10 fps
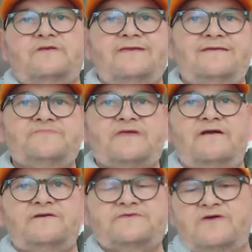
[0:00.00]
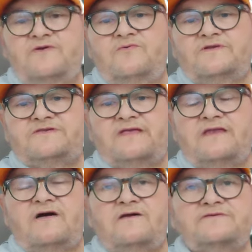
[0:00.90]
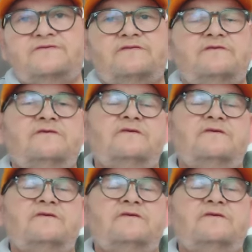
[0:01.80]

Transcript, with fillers: teams Arizona, which they lost